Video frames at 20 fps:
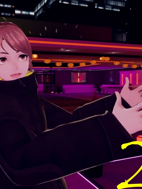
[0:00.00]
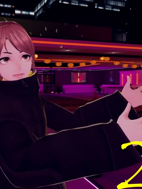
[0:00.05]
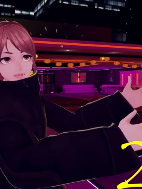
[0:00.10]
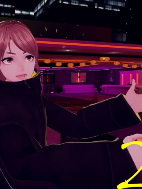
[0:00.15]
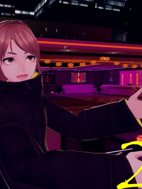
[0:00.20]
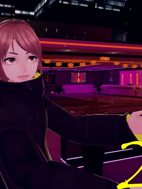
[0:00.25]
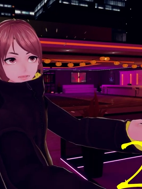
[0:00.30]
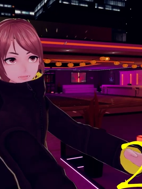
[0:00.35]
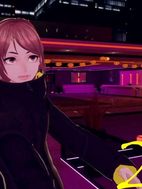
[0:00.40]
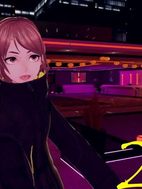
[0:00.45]

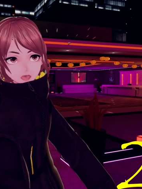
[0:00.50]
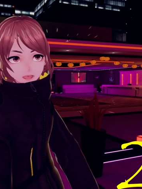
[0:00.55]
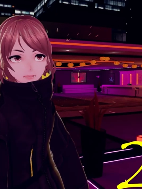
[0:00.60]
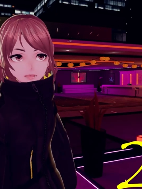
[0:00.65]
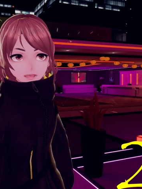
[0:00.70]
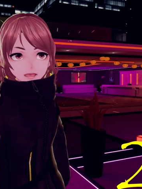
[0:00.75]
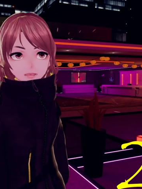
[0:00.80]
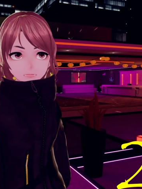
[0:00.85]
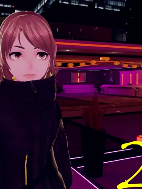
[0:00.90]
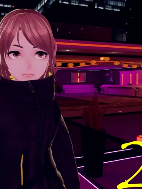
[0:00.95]
because I'm going to
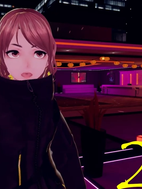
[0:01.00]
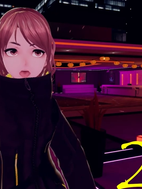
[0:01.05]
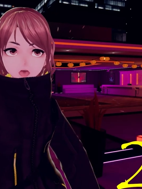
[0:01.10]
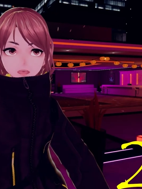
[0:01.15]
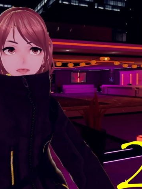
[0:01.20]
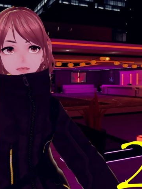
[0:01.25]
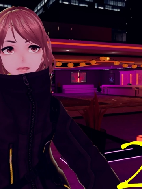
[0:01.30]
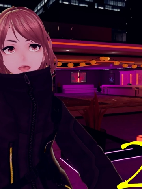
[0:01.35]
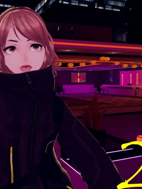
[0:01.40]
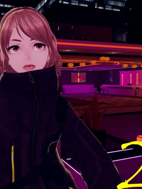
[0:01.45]
keep
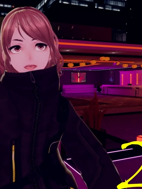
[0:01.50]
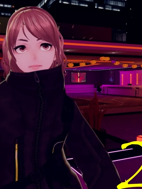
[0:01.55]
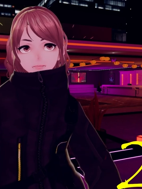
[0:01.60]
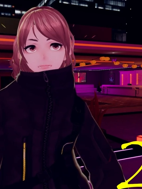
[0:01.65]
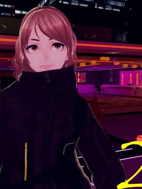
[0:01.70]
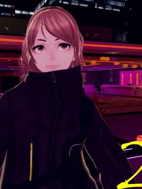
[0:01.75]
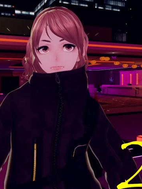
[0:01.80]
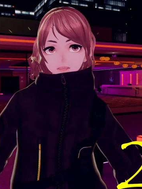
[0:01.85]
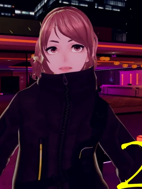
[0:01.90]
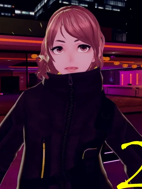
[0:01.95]
working on
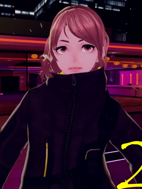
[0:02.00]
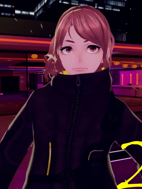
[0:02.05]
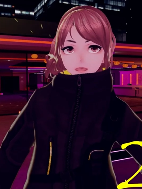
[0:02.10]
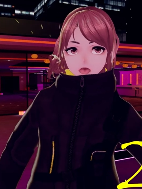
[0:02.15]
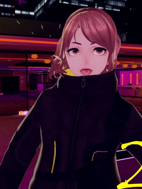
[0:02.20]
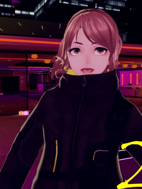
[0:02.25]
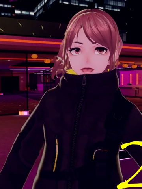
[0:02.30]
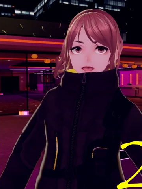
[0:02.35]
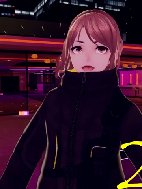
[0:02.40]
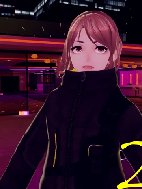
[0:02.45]
this thing so
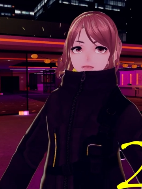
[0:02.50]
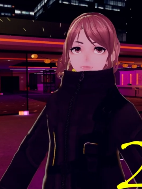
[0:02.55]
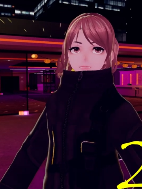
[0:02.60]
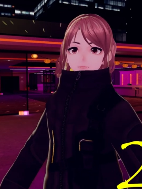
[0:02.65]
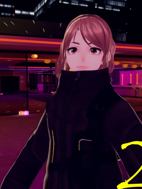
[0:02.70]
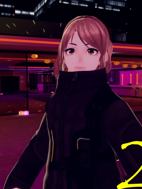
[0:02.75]
I have